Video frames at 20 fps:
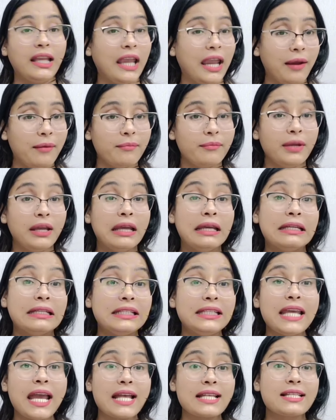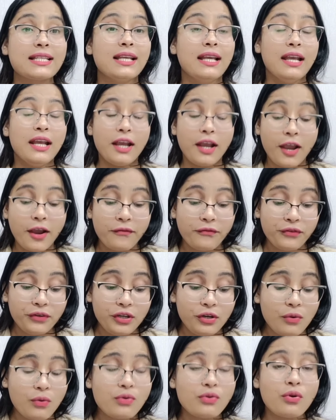game. Yes, if
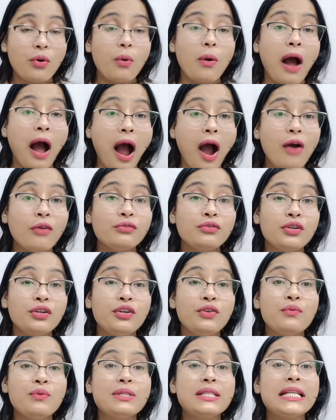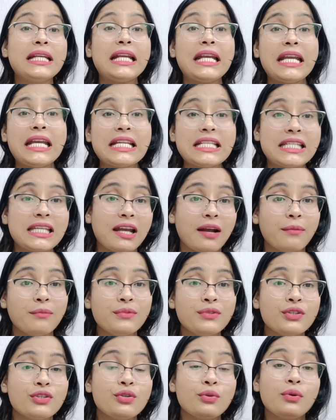you know how to use
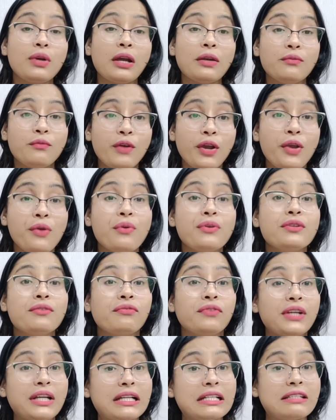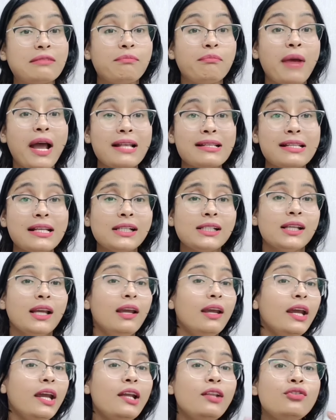idioms to convey your difficult message
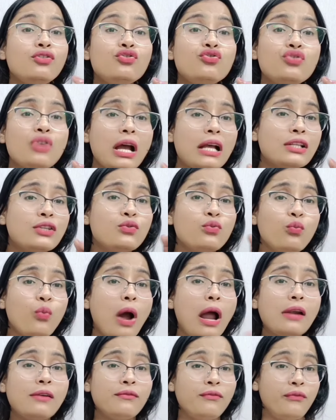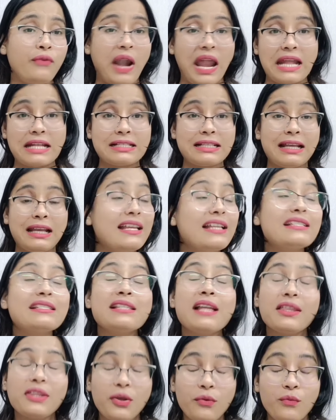in just one phrase, there's
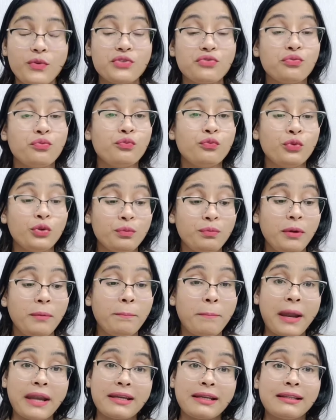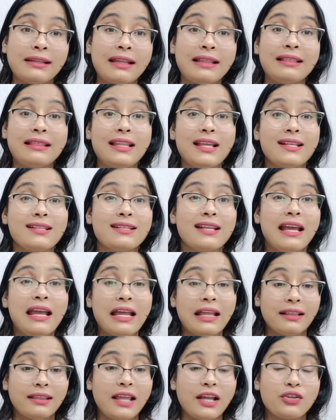nothing which would be better than this,
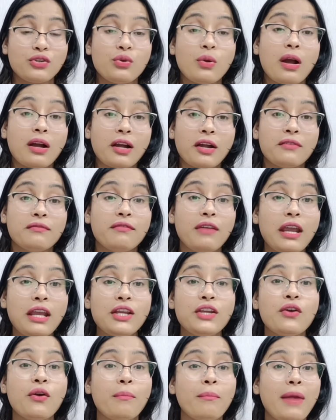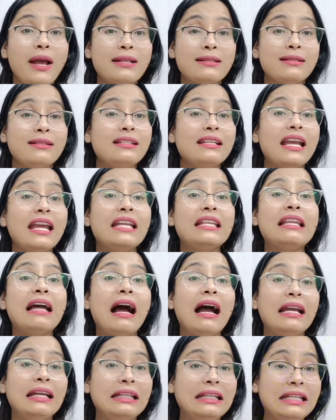that you are conveying your message in
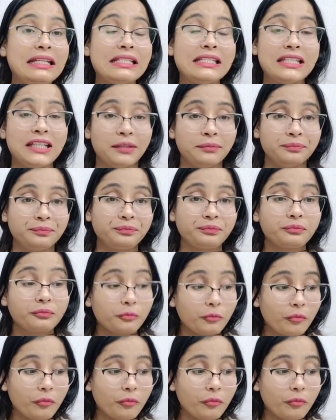an idiom.